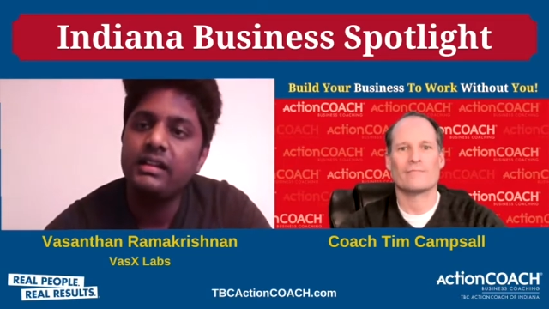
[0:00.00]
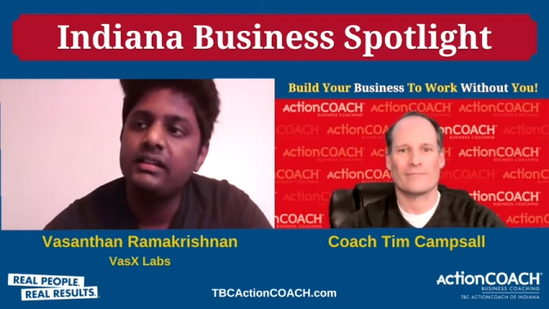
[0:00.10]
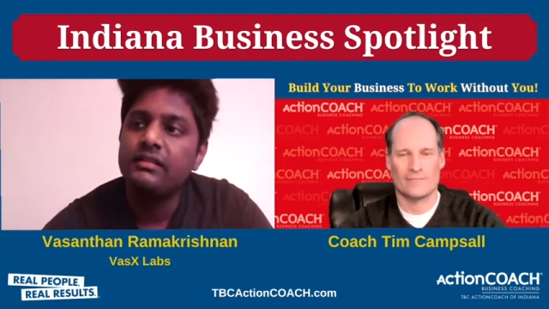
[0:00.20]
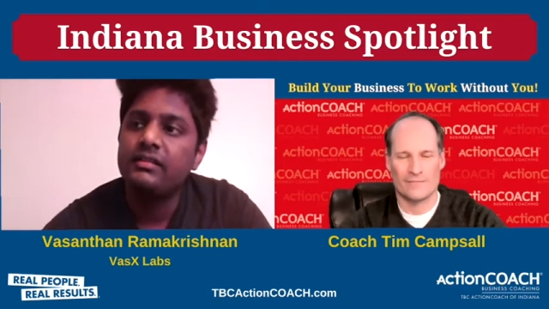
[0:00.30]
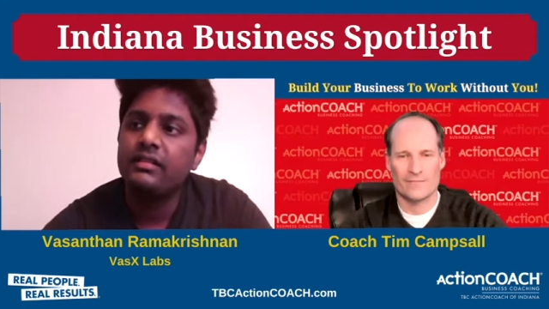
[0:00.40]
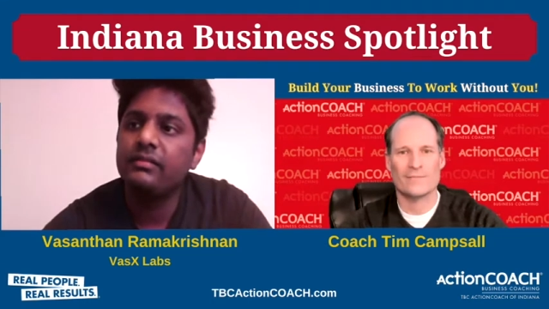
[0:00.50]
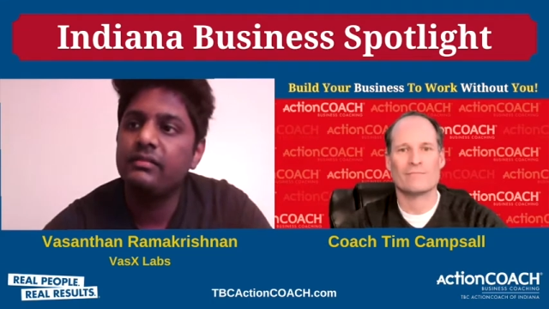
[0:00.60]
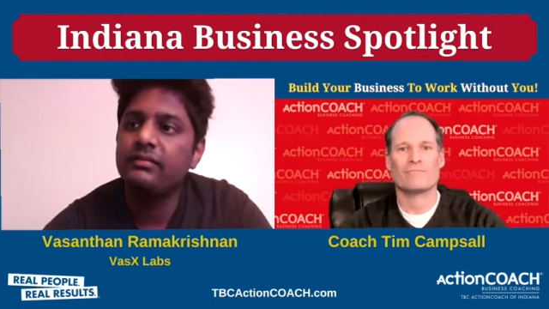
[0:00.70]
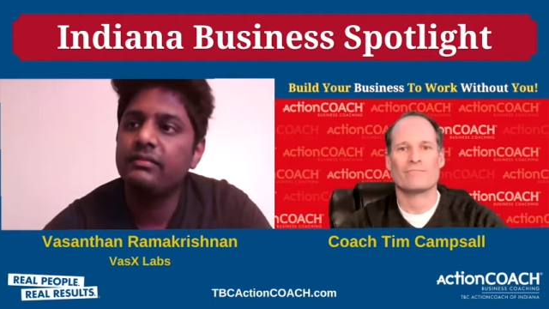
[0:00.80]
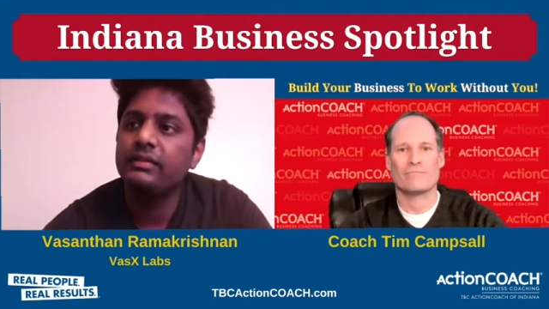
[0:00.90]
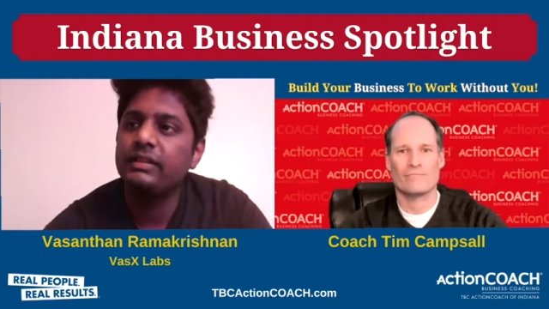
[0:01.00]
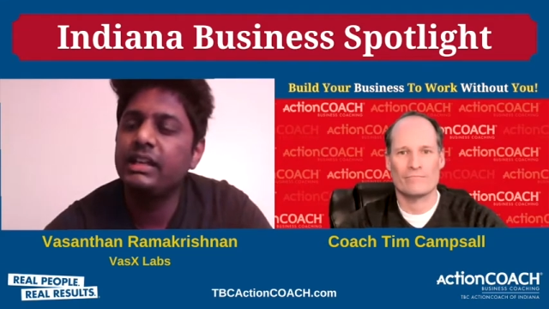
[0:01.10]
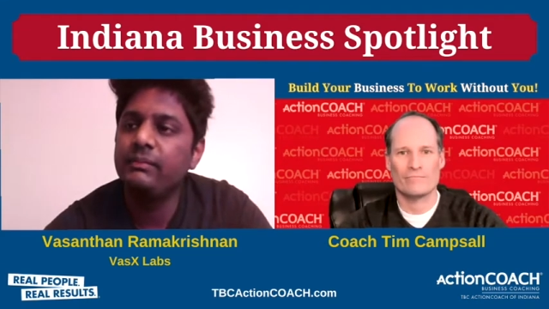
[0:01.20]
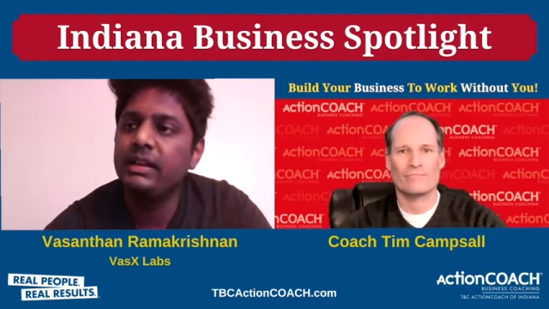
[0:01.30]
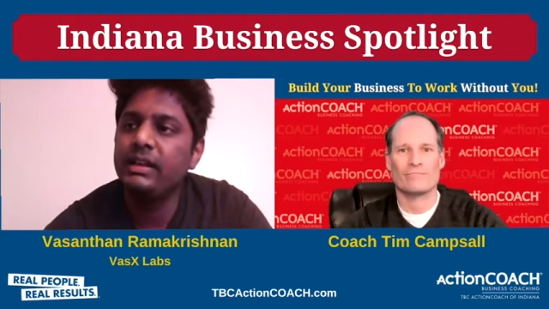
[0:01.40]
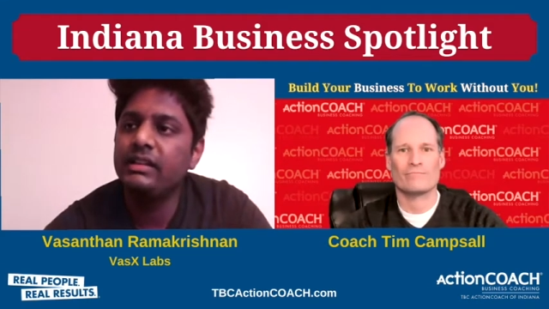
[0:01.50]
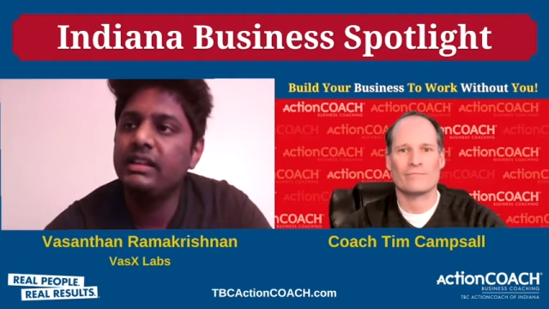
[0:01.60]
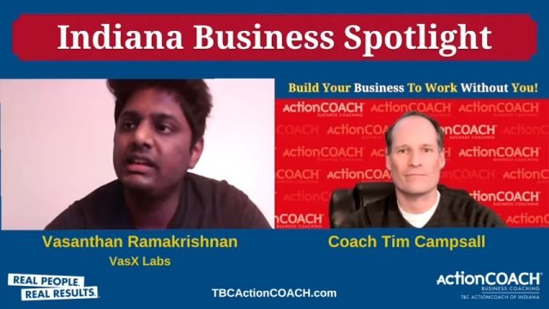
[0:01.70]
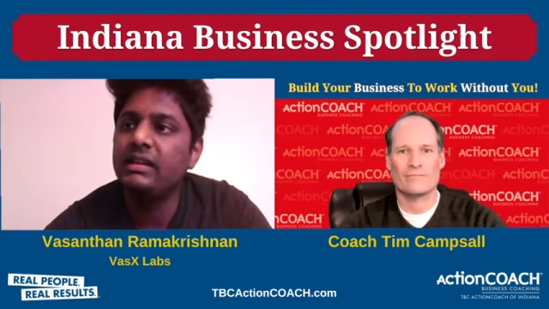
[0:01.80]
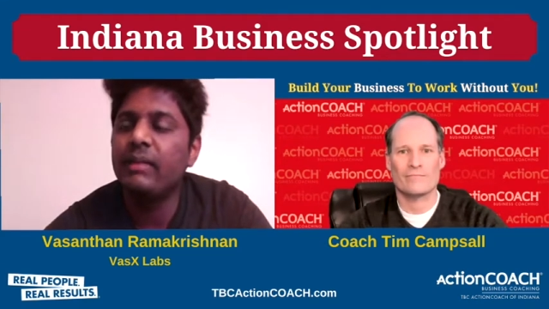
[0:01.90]
Speaker 1: So keeping
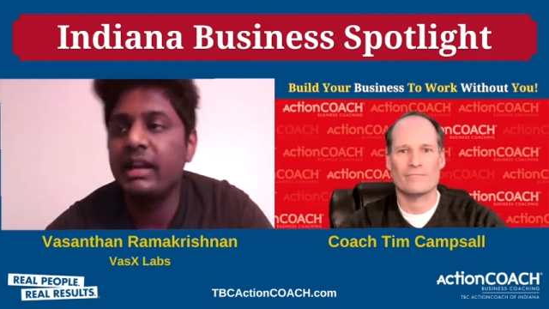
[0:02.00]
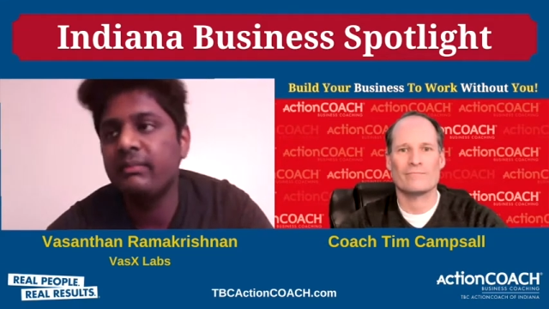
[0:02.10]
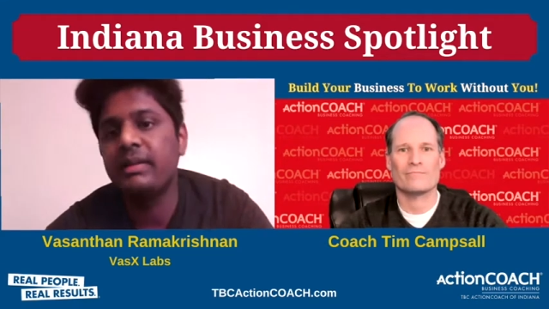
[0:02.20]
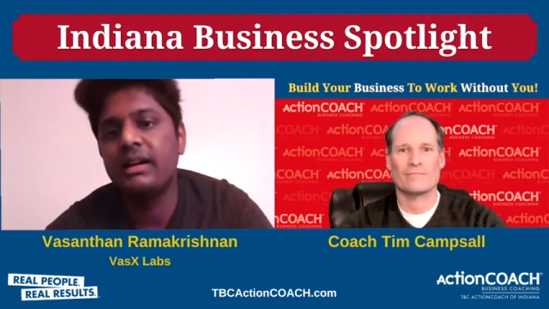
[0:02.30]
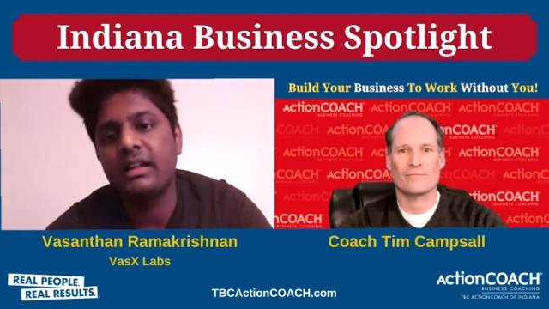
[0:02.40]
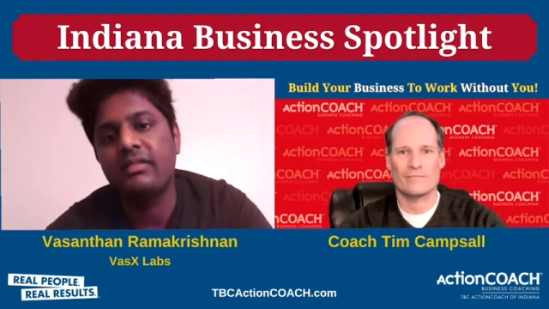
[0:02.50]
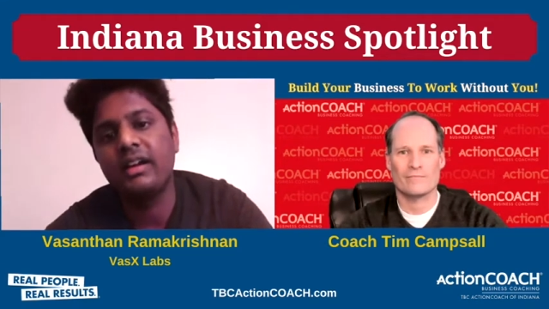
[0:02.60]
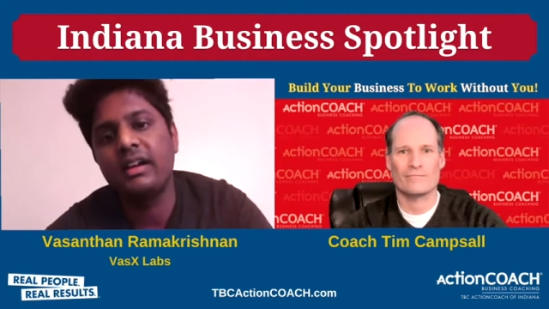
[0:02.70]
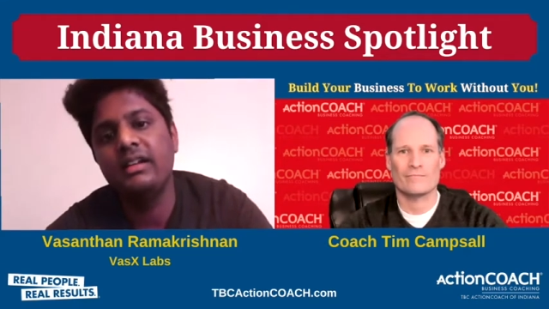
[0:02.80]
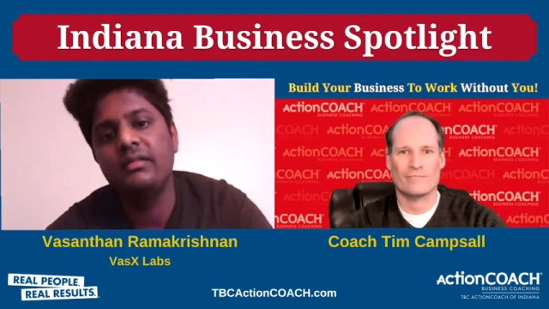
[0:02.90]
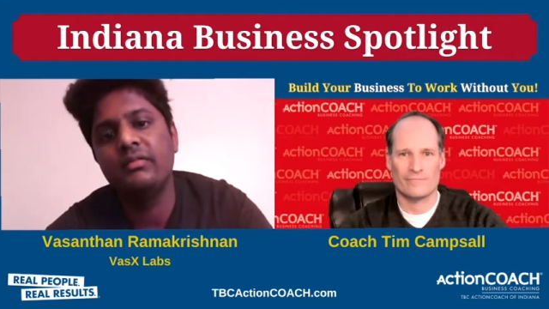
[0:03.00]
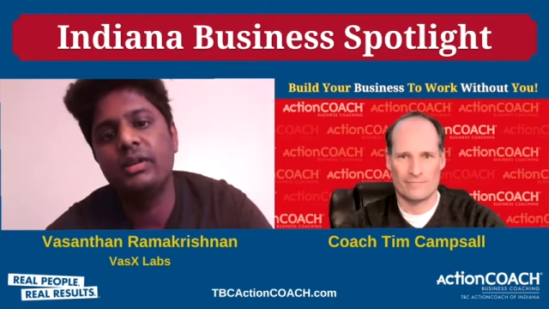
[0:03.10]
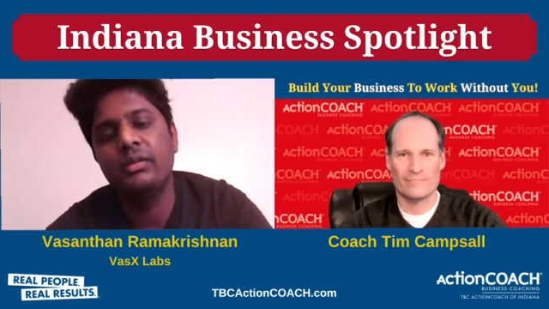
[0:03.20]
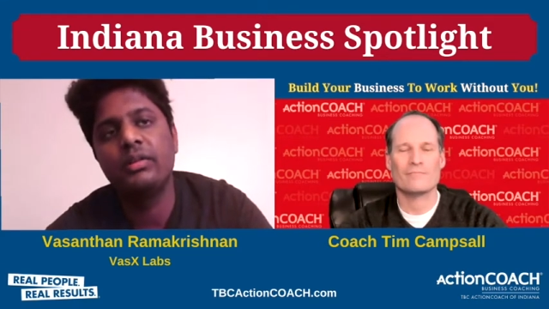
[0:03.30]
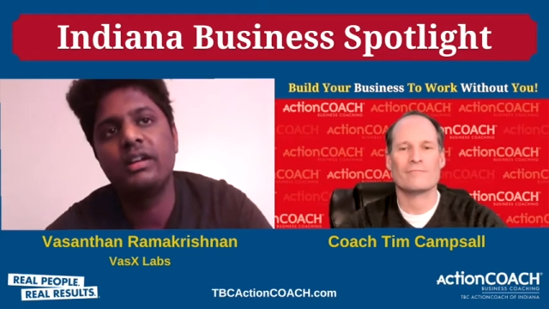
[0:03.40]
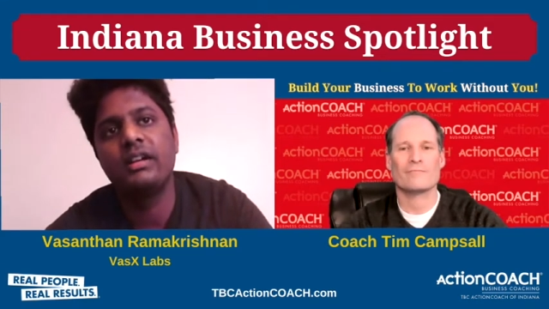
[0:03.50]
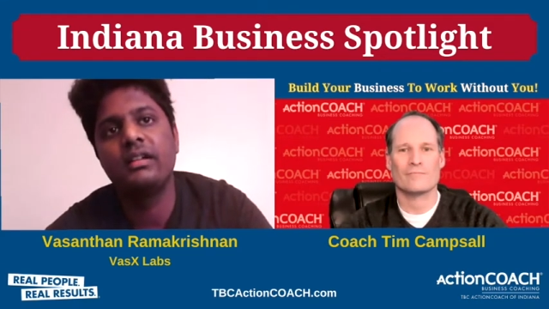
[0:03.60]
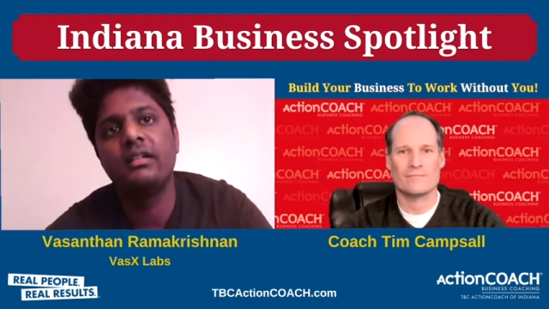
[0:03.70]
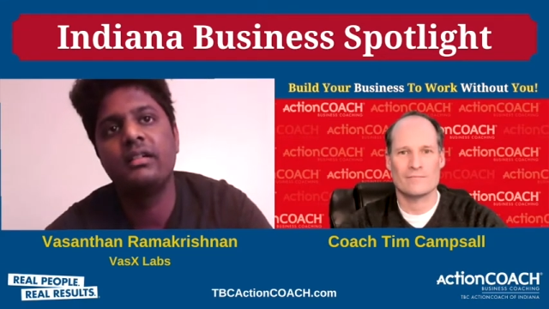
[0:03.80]
the money part aside, we want to